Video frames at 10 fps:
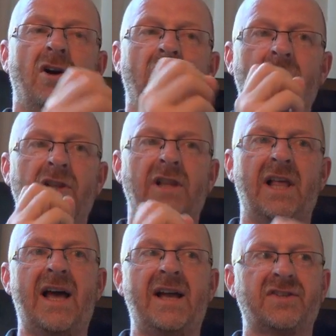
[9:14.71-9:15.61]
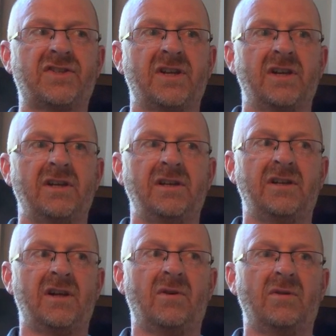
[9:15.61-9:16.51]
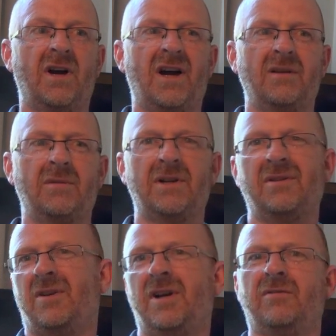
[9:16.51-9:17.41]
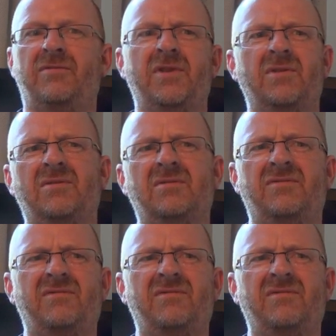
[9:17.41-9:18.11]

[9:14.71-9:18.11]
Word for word: unless you know I, I don't I don't feel